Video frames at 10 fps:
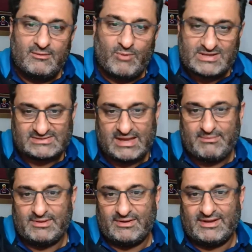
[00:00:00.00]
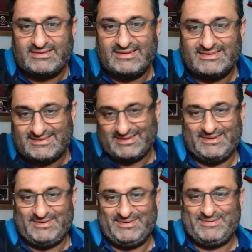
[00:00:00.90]
West Ham United
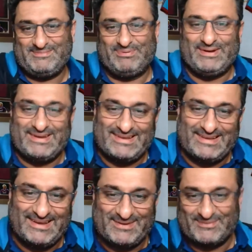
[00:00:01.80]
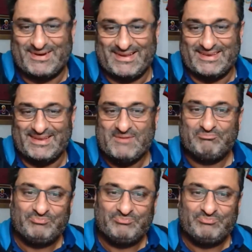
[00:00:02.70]
2, Burnley 1,